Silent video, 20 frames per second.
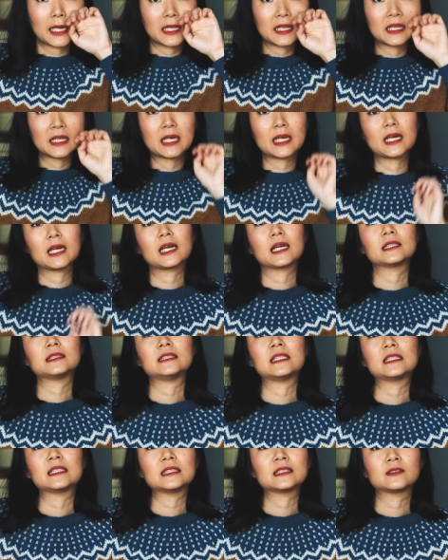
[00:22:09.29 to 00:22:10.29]
I think
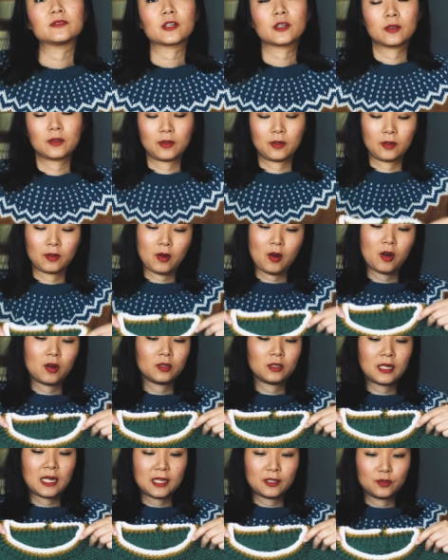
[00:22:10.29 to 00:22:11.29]
Sen is
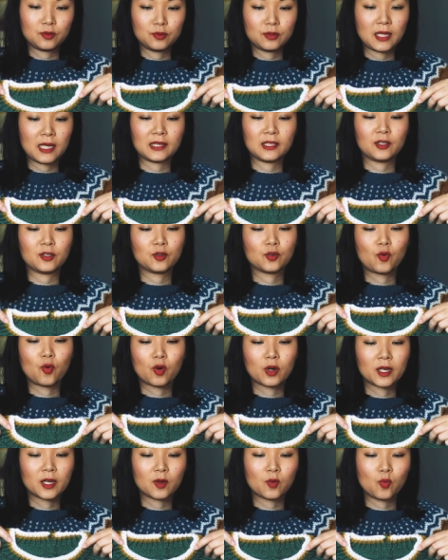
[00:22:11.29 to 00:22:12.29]
gone. They do like their
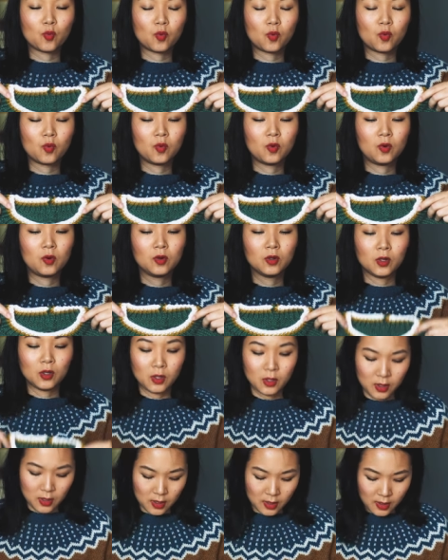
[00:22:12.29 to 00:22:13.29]
Nordic wool
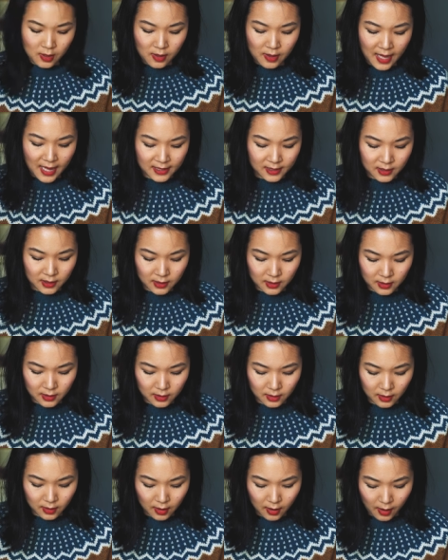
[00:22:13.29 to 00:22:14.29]

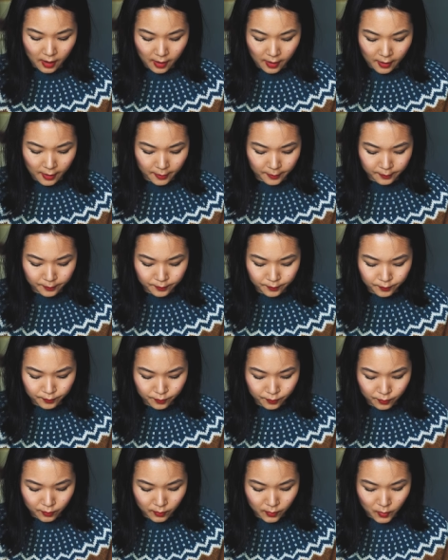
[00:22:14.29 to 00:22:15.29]
that's um,
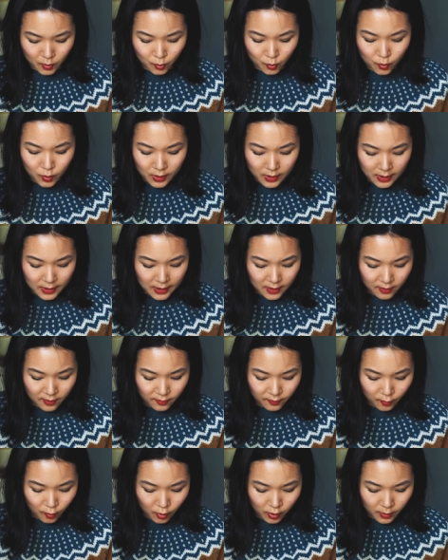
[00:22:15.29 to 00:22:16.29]
really
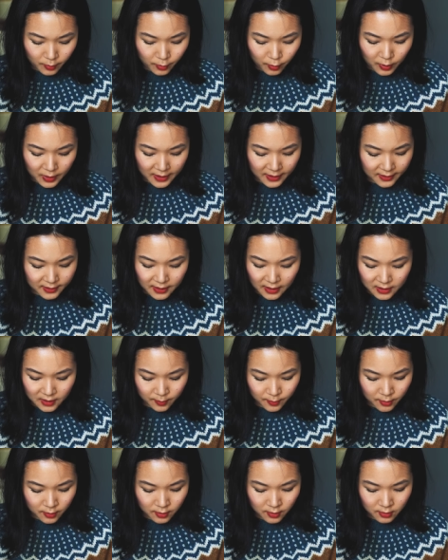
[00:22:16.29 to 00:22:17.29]
affordable and
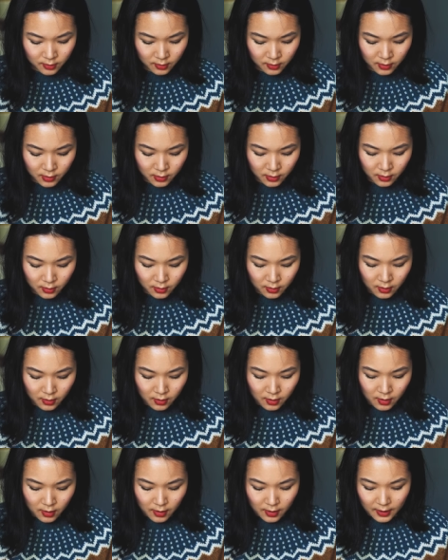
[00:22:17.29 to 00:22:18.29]
accessible.
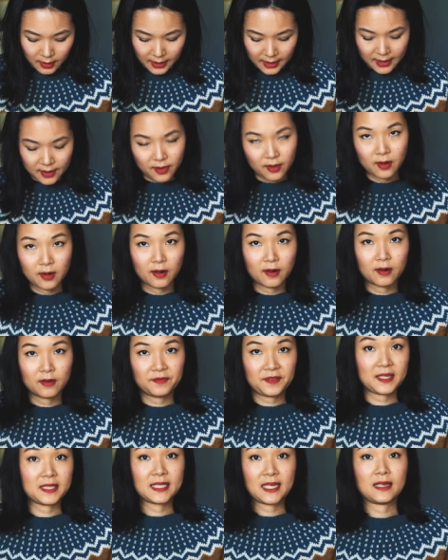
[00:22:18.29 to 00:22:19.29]
And
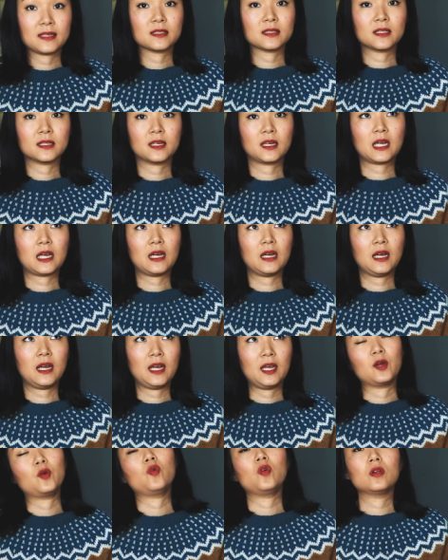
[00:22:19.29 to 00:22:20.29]
they're fantastic,
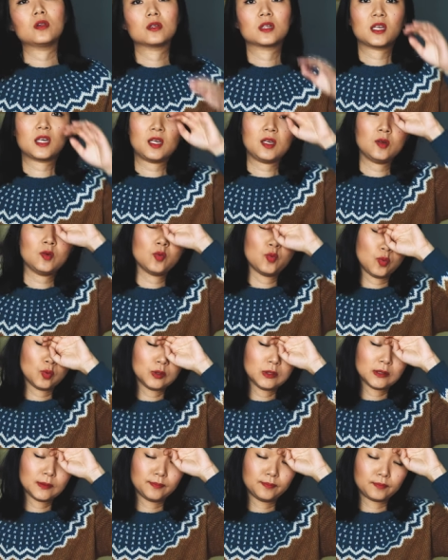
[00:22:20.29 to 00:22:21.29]
high quality
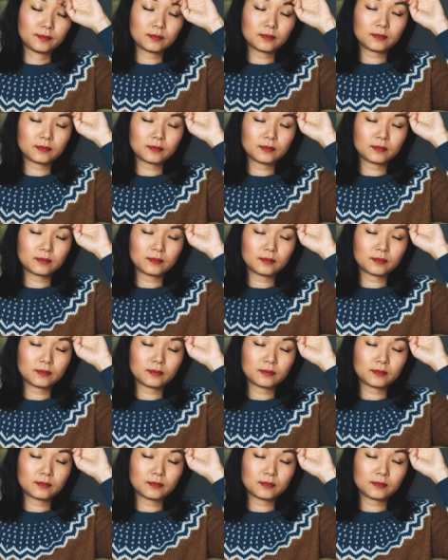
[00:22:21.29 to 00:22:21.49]
wools.